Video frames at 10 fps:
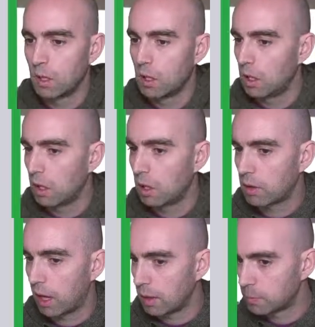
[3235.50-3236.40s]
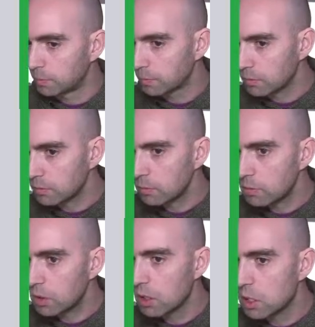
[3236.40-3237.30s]
Okay,
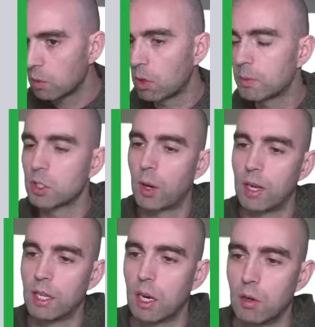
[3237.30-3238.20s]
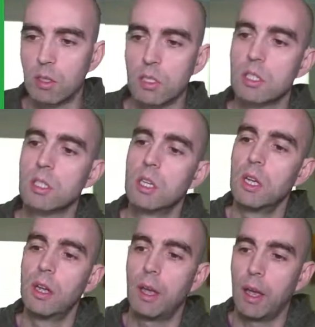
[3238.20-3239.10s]
so we're up to 20 coders
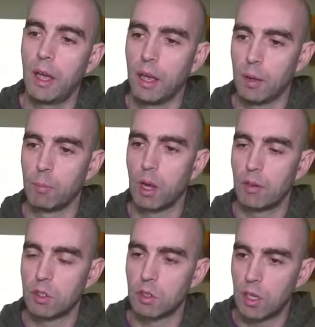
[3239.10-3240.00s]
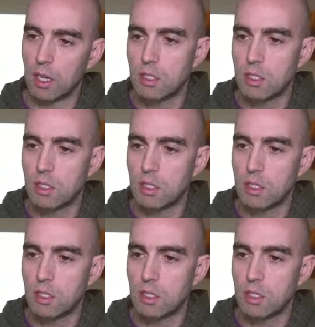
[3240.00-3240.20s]
have done that.